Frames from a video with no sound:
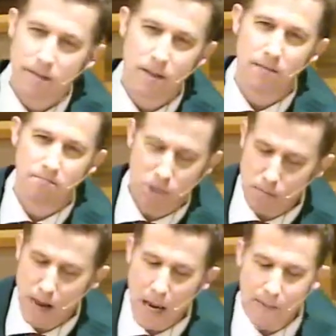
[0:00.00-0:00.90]

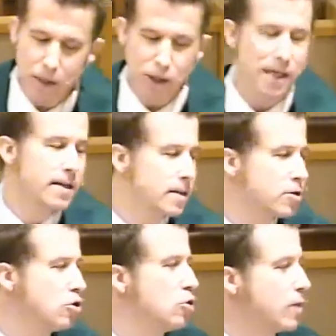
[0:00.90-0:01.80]
So maybe
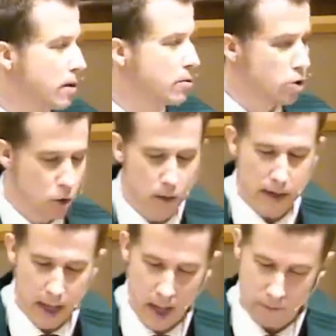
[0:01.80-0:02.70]
Jesus knew what he was
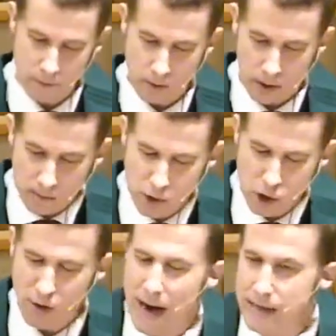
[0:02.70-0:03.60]
doing after all. He was
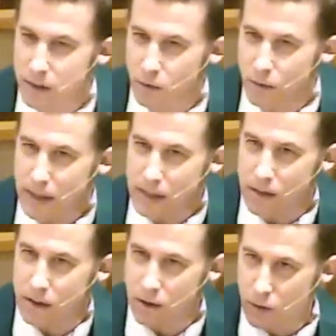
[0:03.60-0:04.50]
trying to
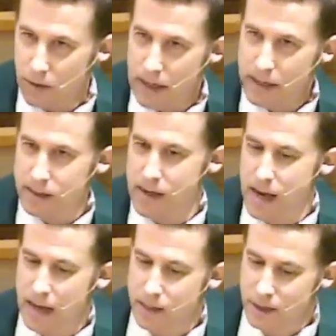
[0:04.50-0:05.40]
reach the Greeks and
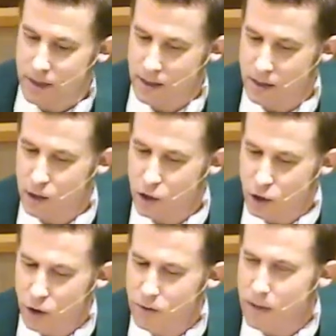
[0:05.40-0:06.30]
not just the
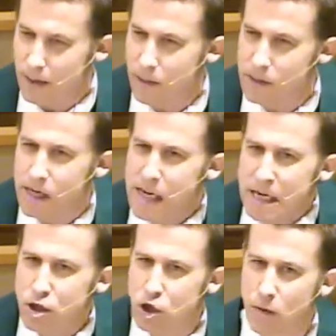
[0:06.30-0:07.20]
Jews. So he was
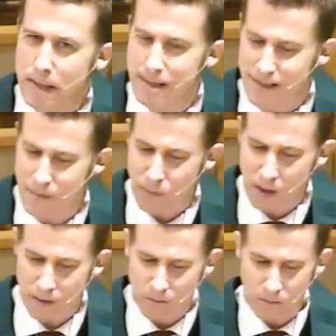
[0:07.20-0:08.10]
doing
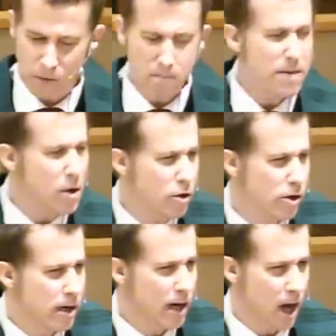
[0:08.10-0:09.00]
something
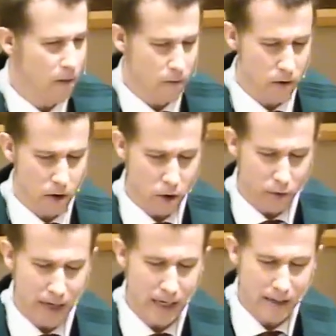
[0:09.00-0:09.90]
familiar enough for the
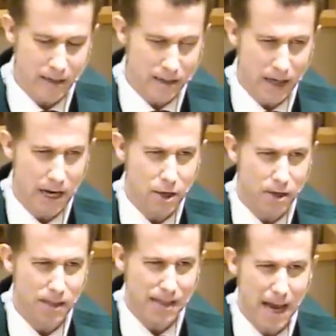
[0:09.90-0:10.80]
Greeks to
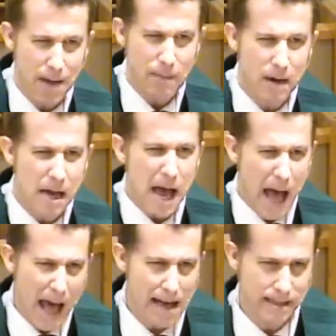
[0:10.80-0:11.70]
understand, but
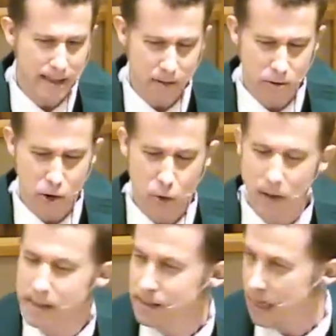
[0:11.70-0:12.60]
adds a little
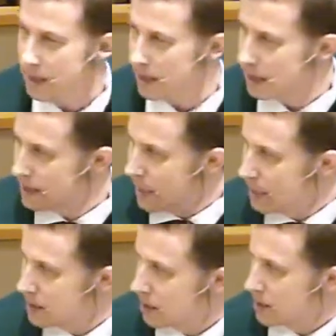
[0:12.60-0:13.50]
twist at the end,
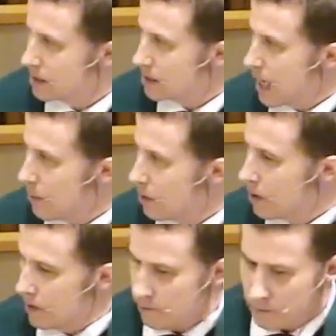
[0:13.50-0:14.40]
takes it a
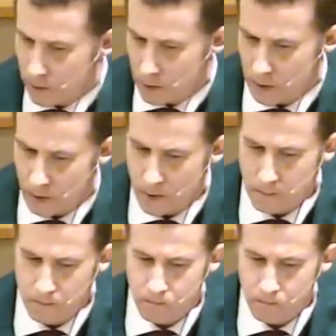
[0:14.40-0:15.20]
step further.